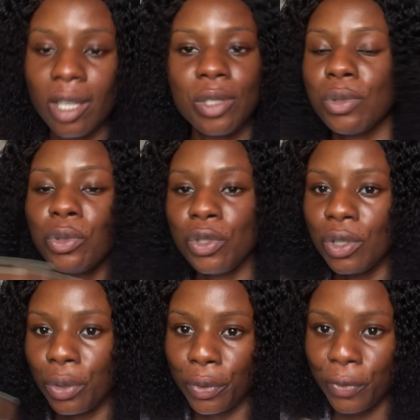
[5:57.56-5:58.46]
so don't use
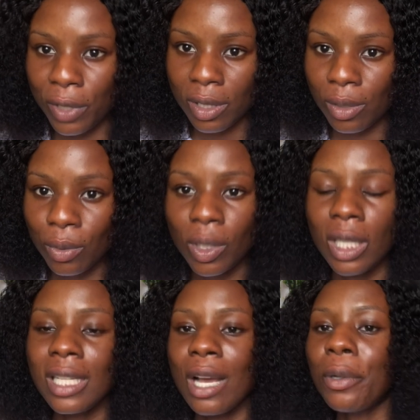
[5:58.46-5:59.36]
it on your face.
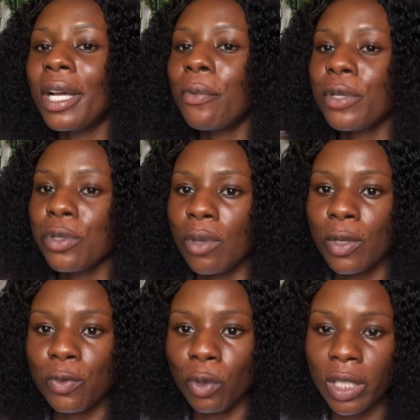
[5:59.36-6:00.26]
Okay, there are other ways to
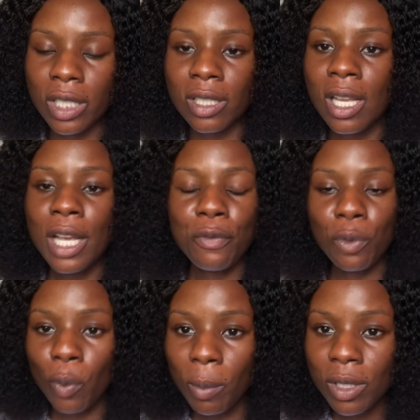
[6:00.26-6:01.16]
exfoliate. If you
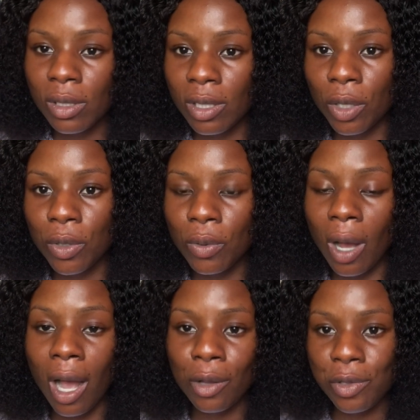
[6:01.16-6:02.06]
want me to tell you
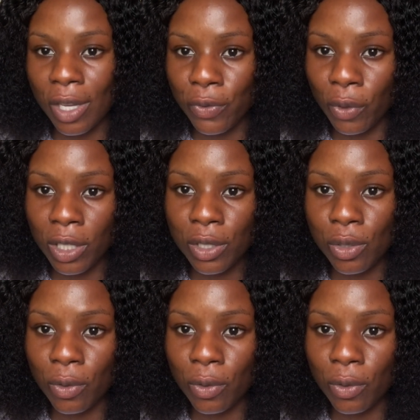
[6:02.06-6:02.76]
how to exfoliate your